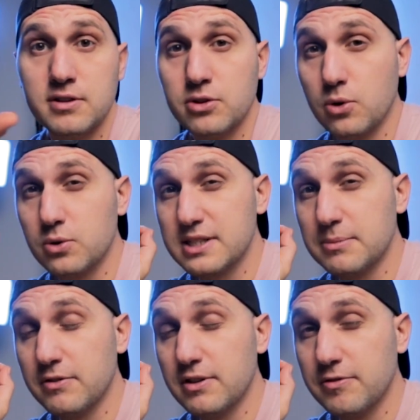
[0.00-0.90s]
even though
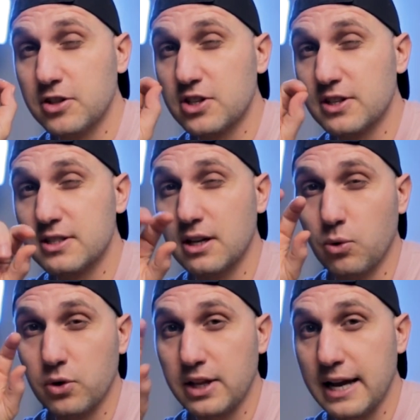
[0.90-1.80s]
some of the features look